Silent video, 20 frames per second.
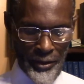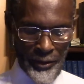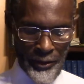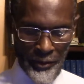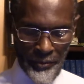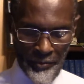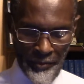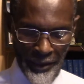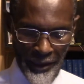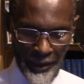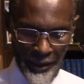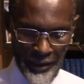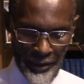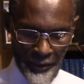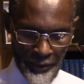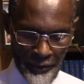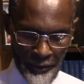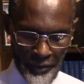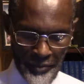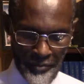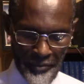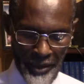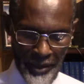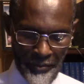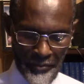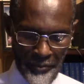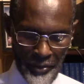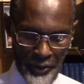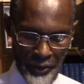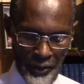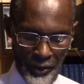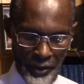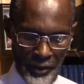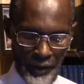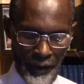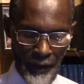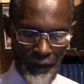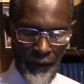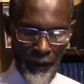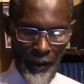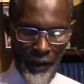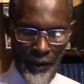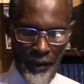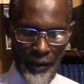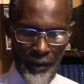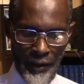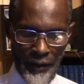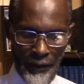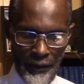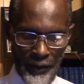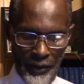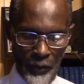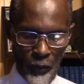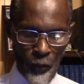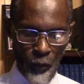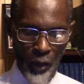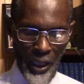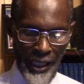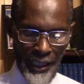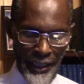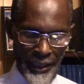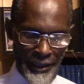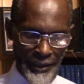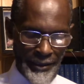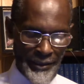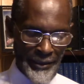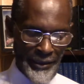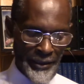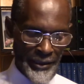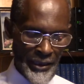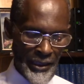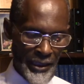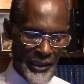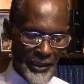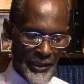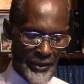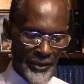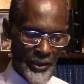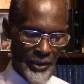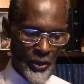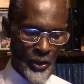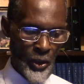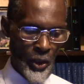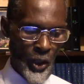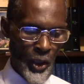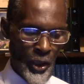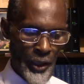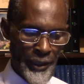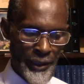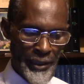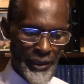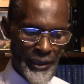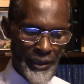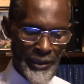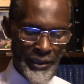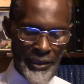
you may remember the wine and the oil